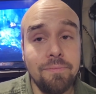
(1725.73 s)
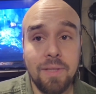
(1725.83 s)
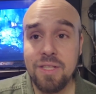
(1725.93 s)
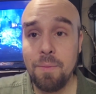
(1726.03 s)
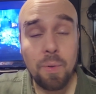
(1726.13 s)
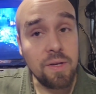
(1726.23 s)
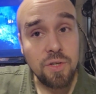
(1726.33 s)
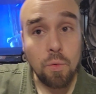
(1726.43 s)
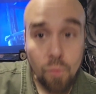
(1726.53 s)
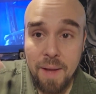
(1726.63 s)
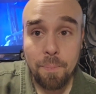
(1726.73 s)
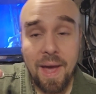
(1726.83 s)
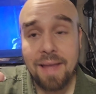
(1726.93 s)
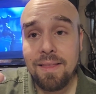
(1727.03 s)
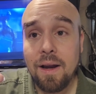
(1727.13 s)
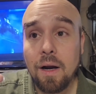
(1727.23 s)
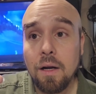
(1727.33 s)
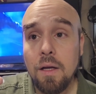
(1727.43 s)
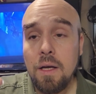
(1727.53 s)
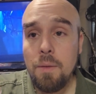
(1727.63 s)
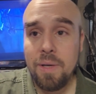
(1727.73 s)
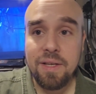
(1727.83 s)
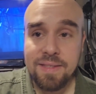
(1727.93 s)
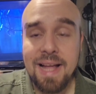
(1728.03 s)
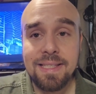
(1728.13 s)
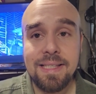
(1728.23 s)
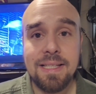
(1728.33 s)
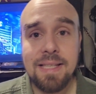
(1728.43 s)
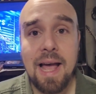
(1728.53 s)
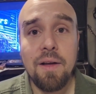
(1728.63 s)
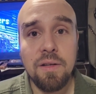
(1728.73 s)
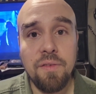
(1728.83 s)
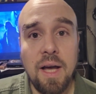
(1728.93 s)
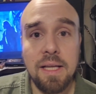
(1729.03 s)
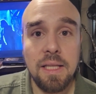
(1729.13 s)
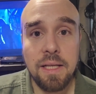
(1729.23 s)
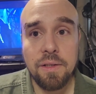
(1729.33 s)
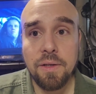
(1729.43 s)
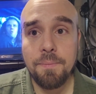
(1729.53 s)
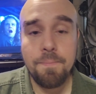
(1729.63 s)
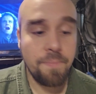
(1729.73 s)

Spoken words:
Because it brings you right back there. Because that's the sound of Highlander.